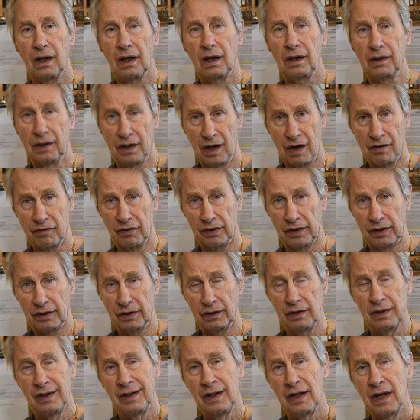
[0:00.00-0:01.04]

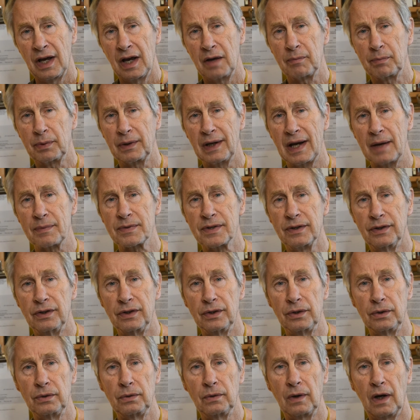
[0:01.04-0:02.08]
governor and perhaps a
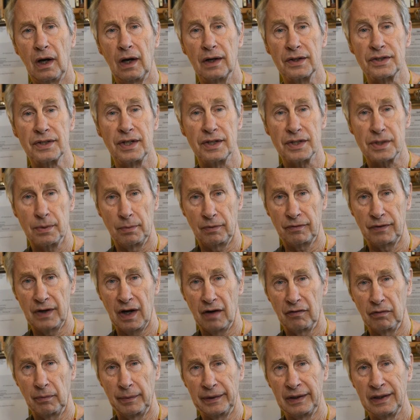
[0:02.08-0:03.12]
new system of
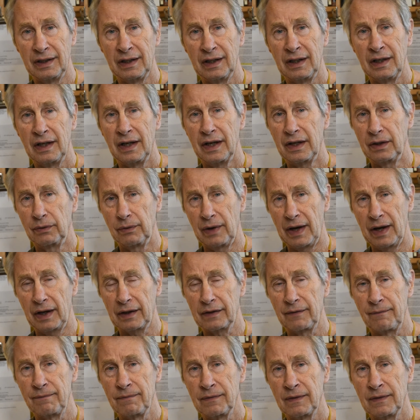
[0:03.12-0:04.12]
government in Iraq.